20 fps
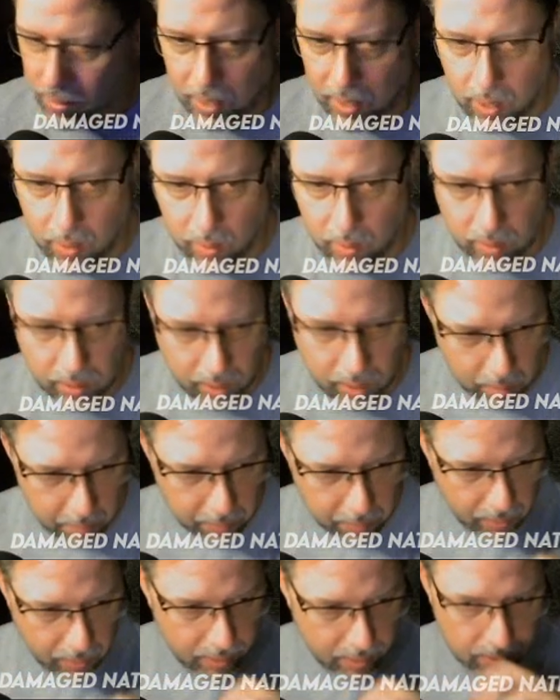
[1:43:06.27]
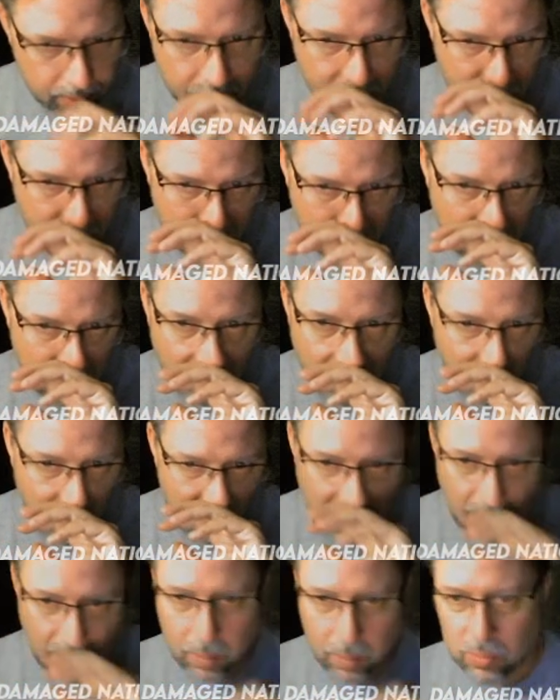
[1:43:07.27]
it kind of plays, and see if it
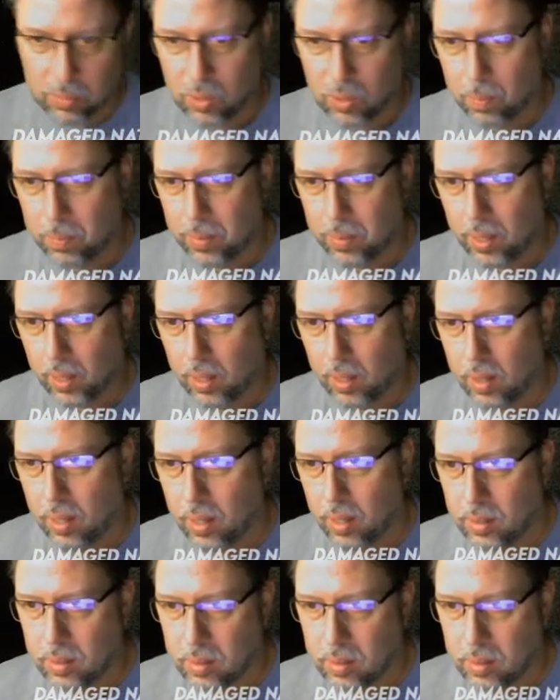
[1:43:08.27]
becomes something that